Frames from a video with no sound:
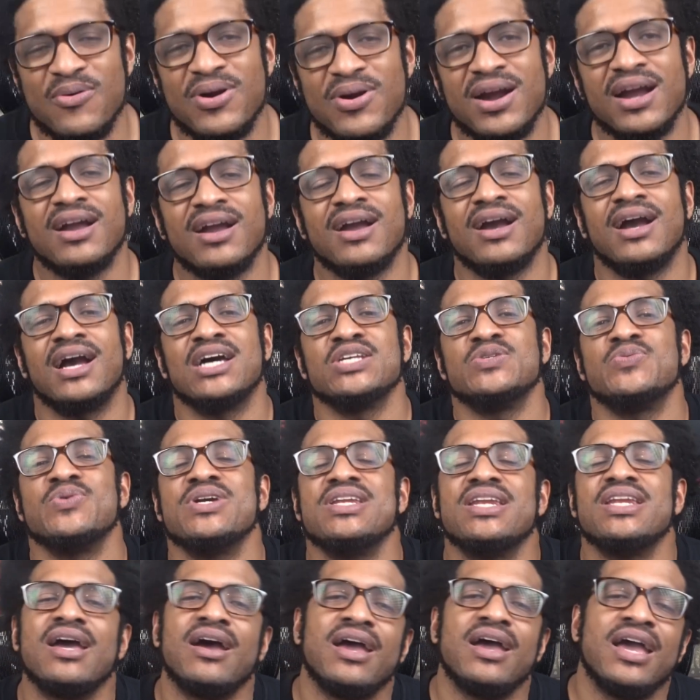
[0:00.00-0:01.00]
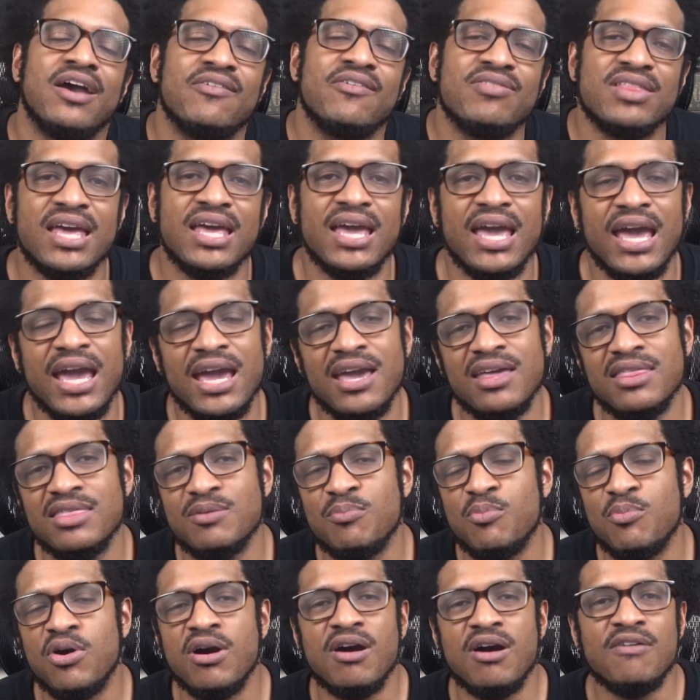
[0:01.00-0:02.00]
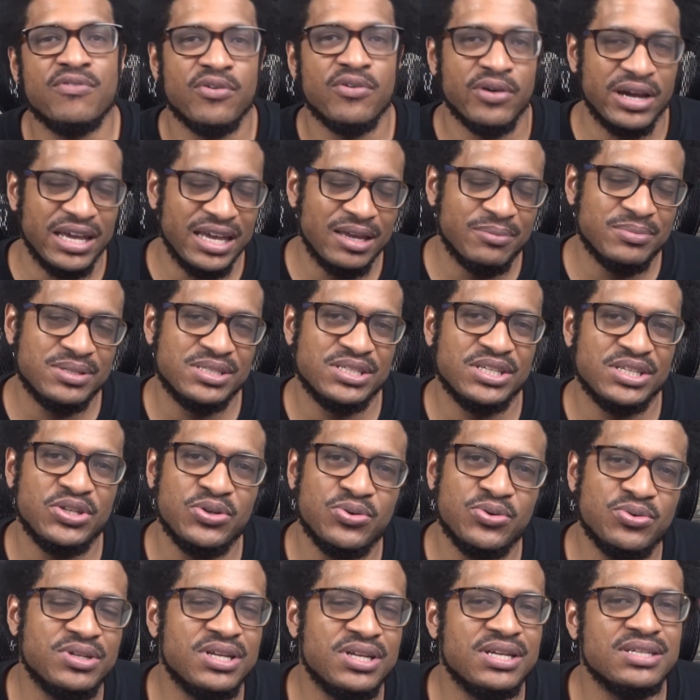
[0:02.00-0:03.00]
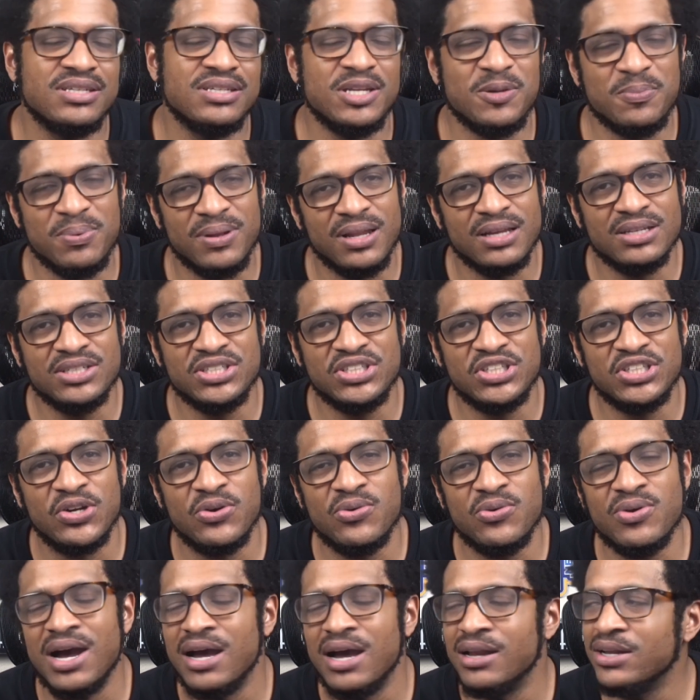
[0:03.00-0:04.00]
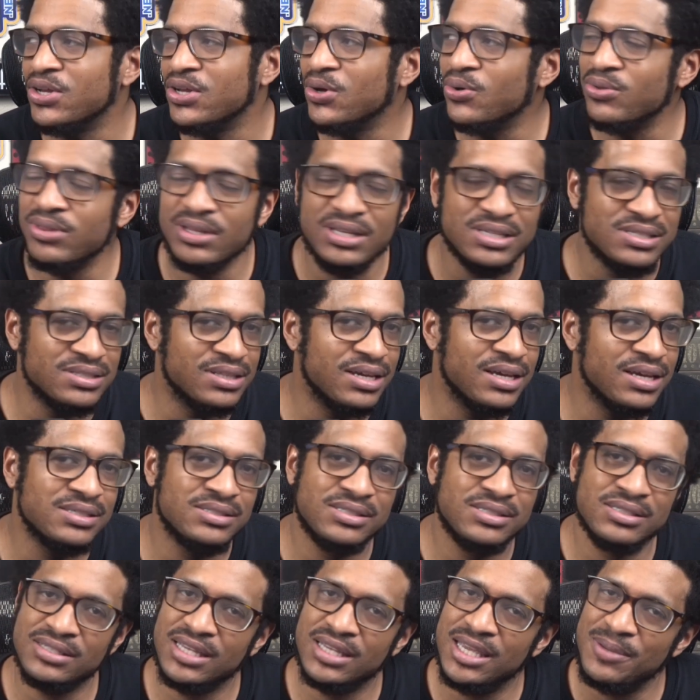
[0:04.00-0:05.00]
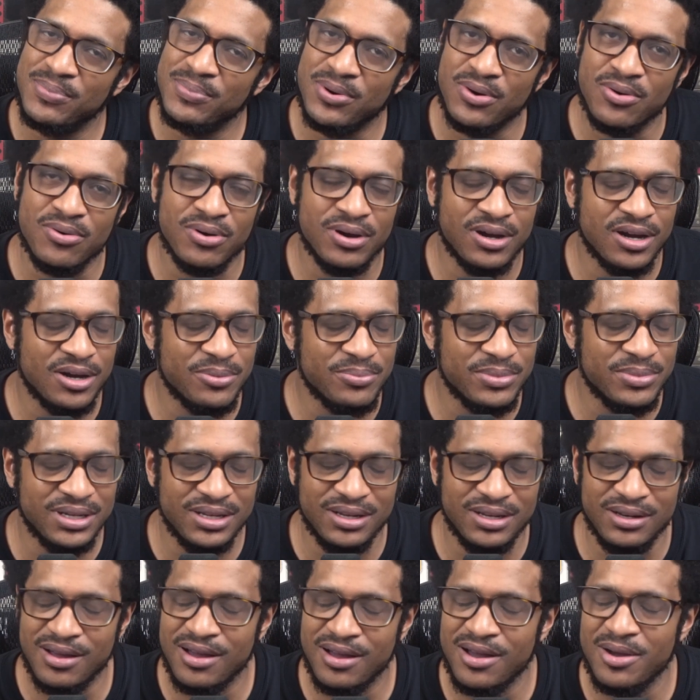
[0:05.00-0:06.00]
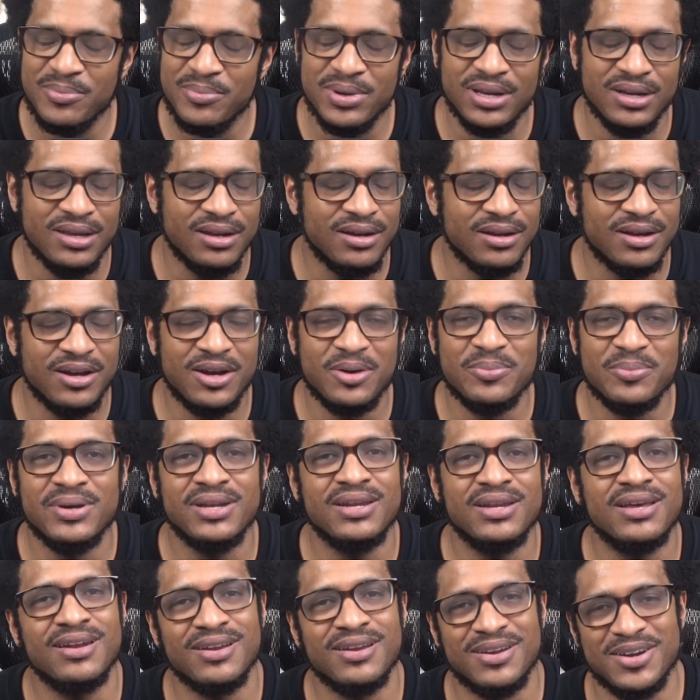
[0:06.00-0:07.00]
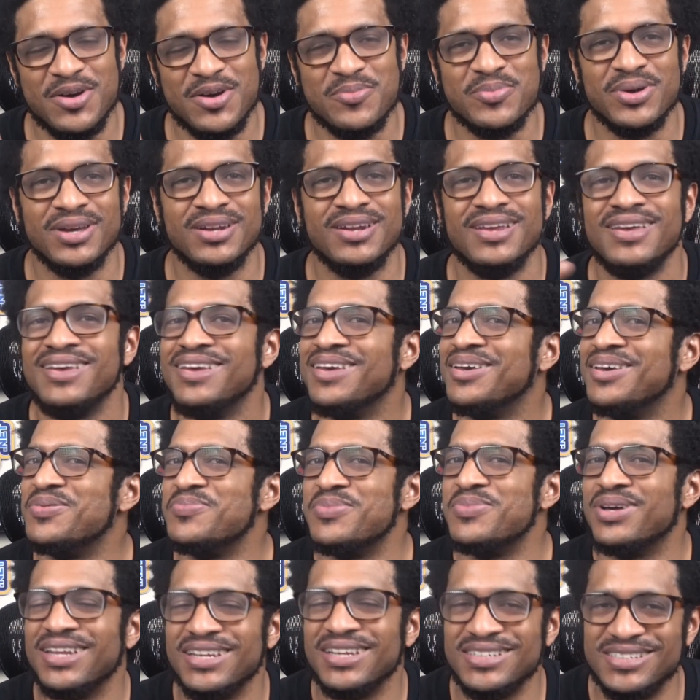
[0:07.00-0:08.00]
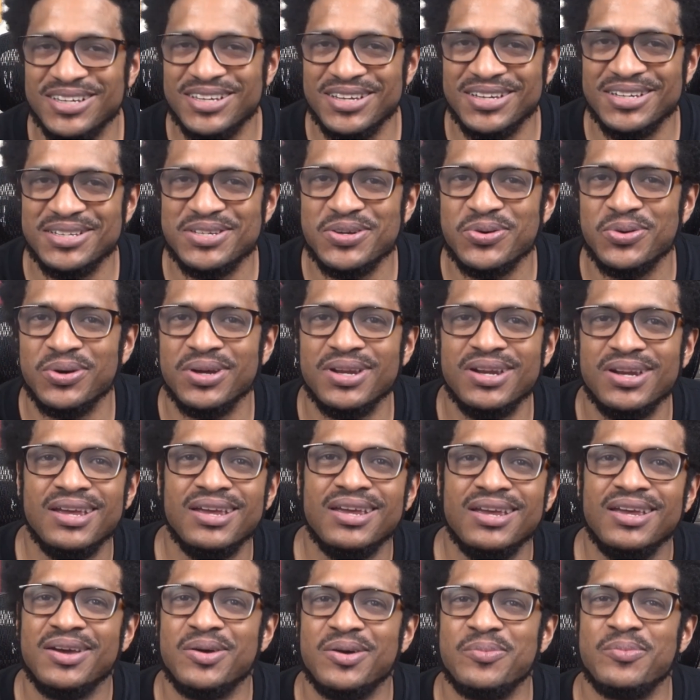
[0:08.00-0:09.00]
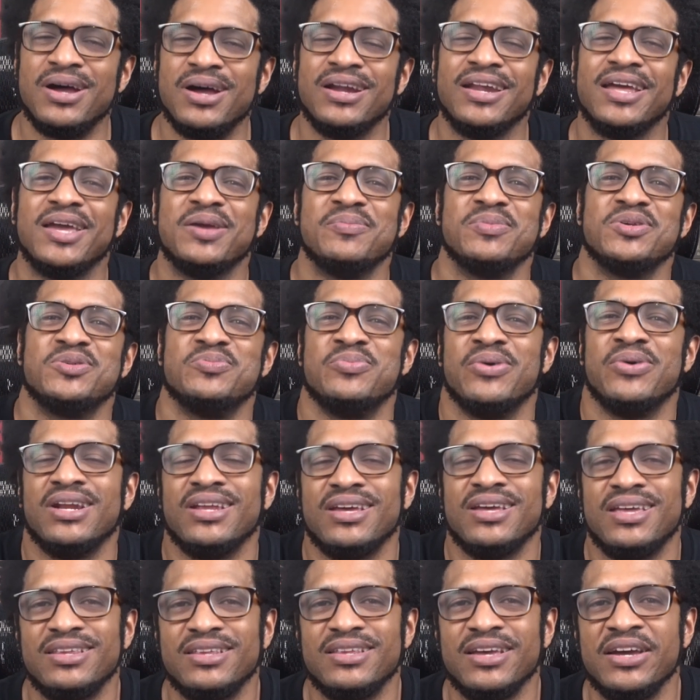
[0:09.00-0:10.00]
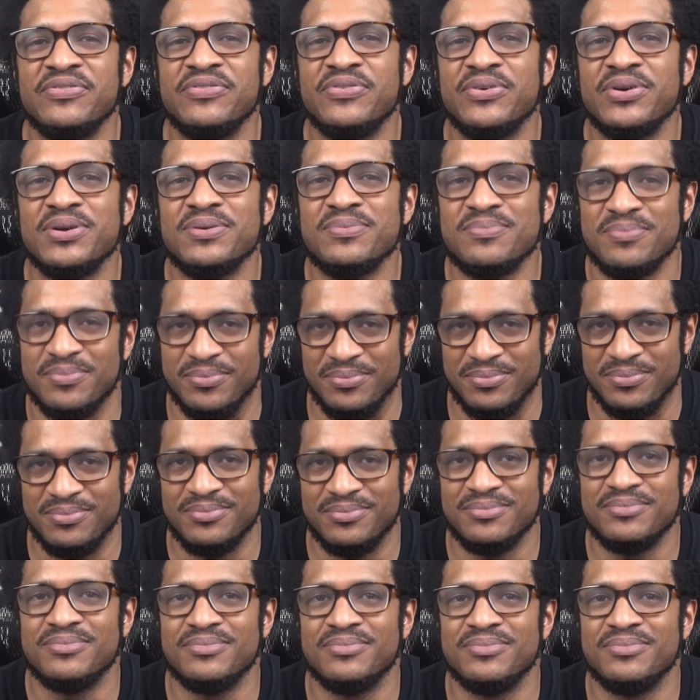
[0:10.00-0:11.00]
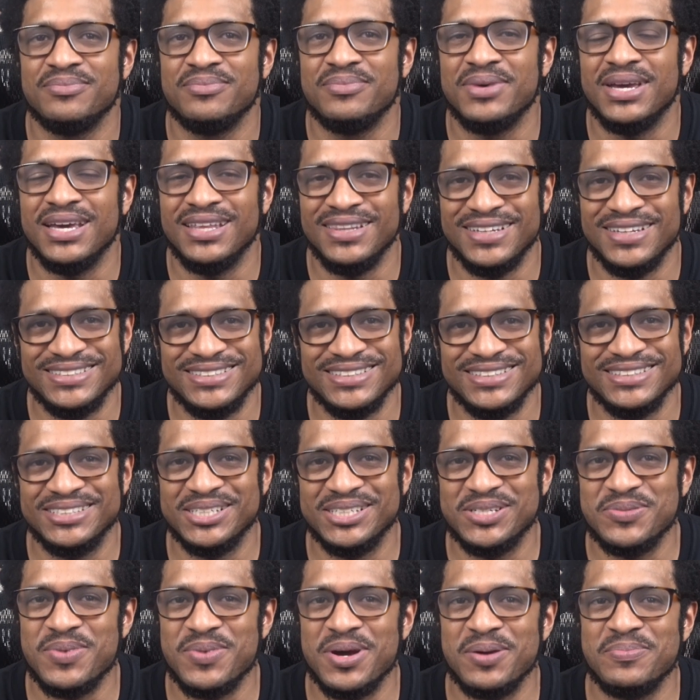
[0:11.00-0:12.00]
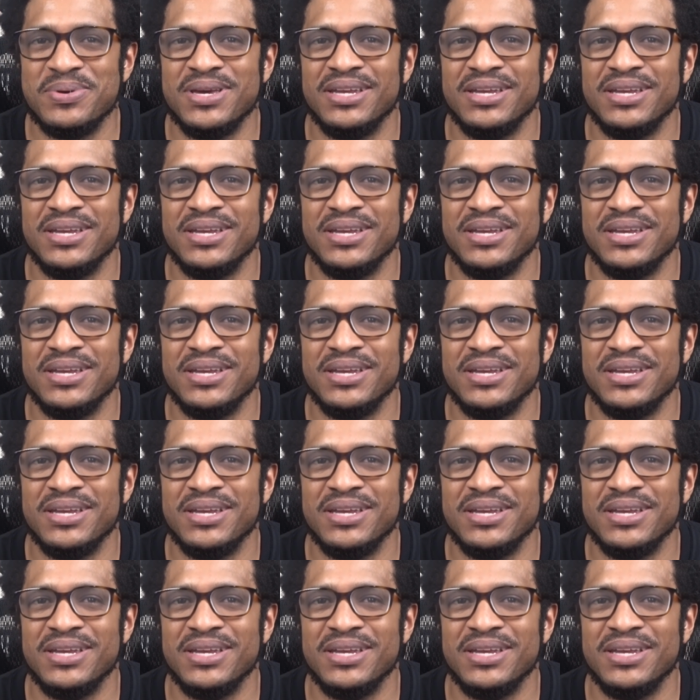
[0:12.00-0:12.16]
All right, guys, we now have the 8th Marvel MCU Disney Plus show. I know these things just keep on coming and coming and coming and coming, but let's get into it. My name is Brandon Keith Avery, and this is just my